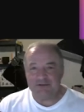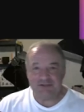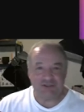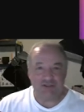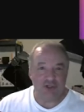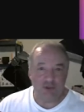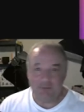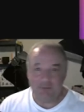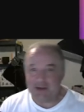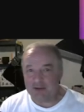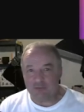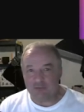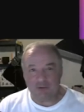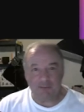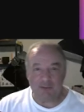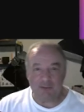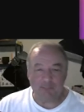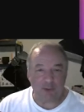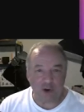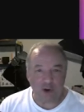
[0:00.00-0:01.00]

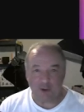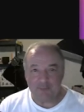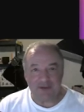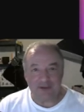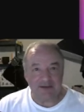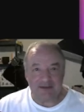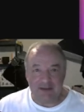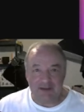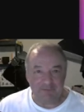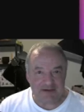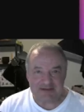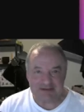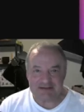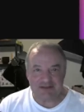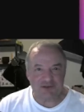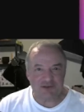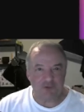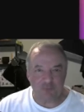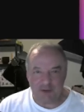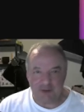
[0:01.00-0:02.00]
two-bedroom apartment living
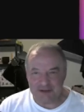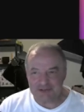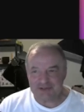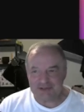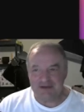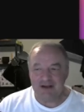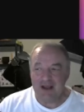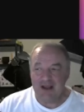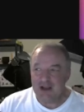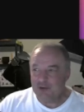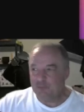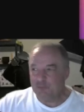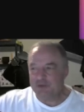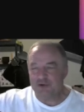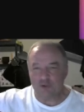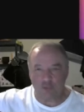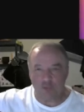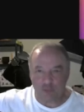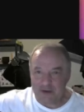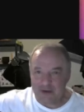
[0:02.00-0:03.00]
situation when
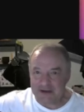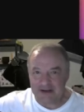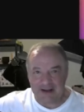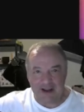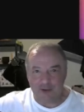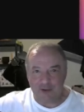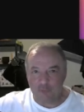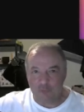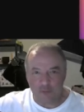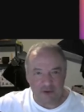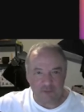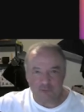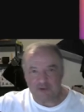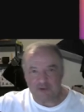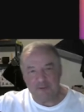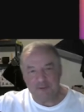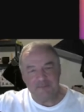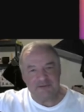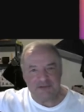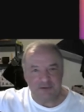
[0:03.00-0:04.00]
you're renting out one
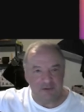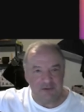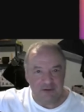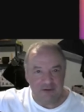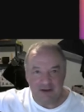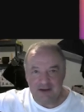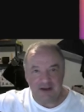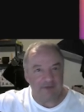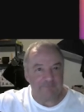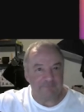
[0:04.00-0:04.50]
room to a